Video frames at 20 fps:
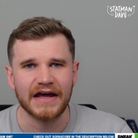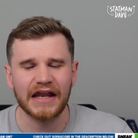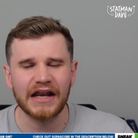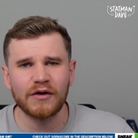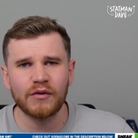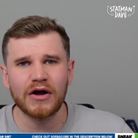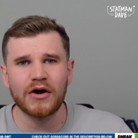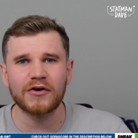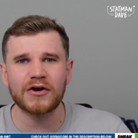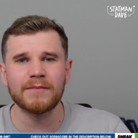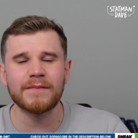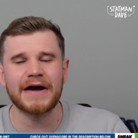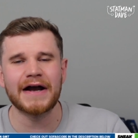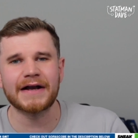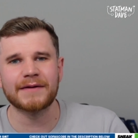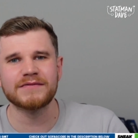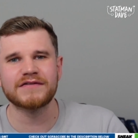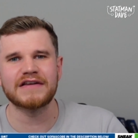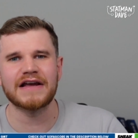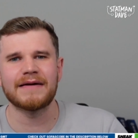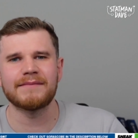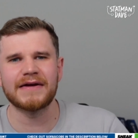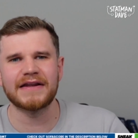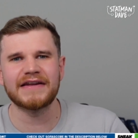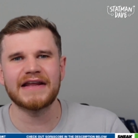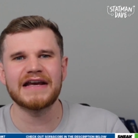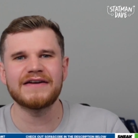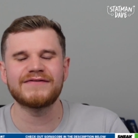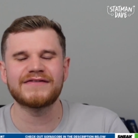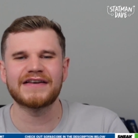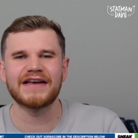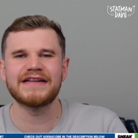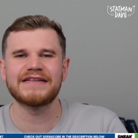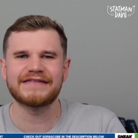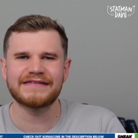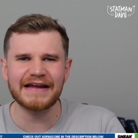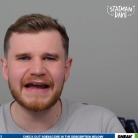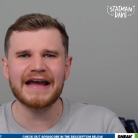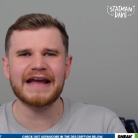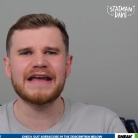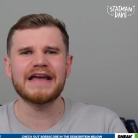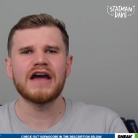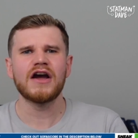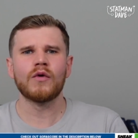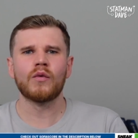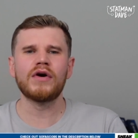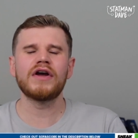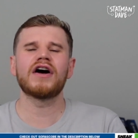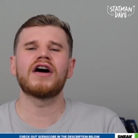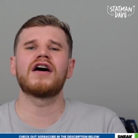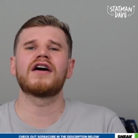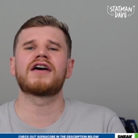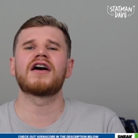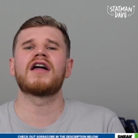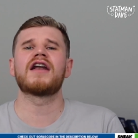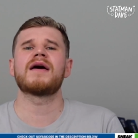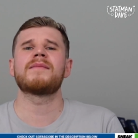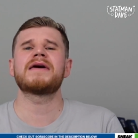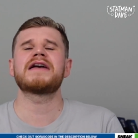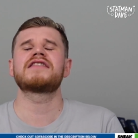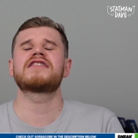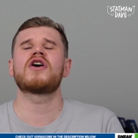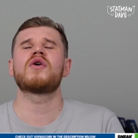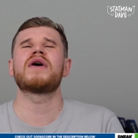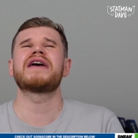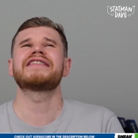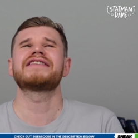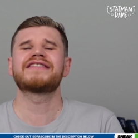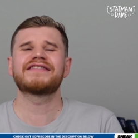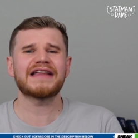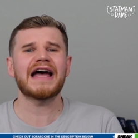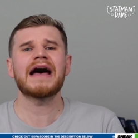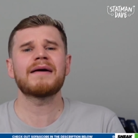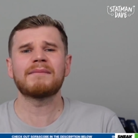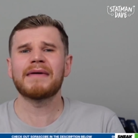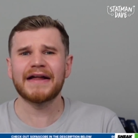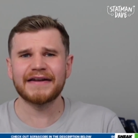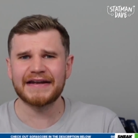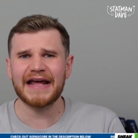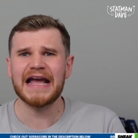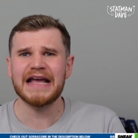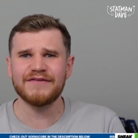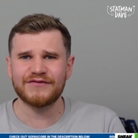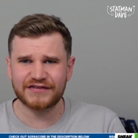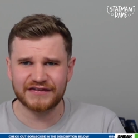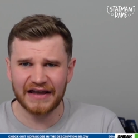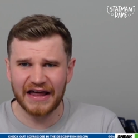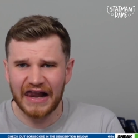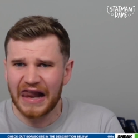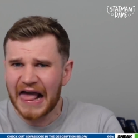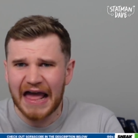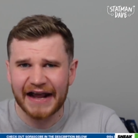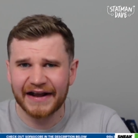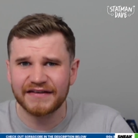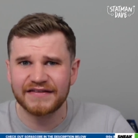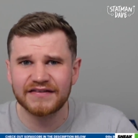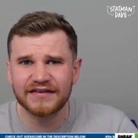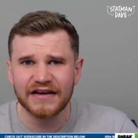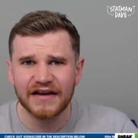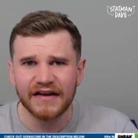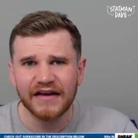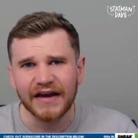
Hello, welcome back. I'm Statman Dave. Today we are going to be doing Statman Dave Select,